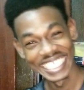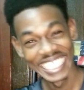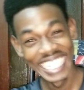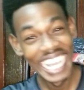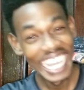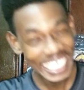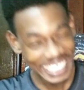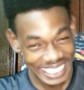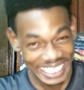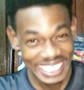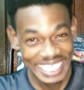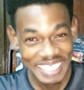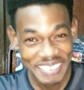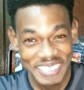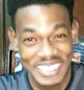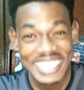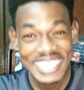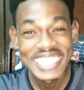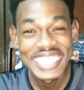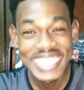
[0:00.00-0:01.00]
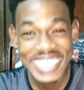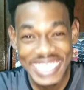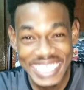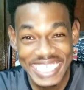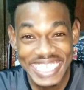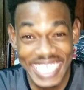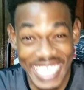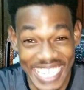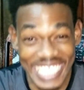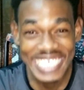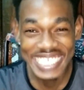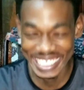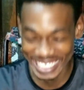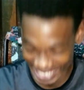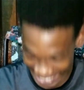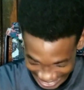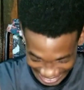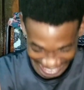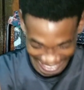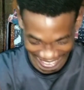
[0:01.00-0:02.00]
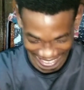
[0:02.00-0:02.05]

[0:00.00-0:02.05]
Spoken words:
got to leave the chichings.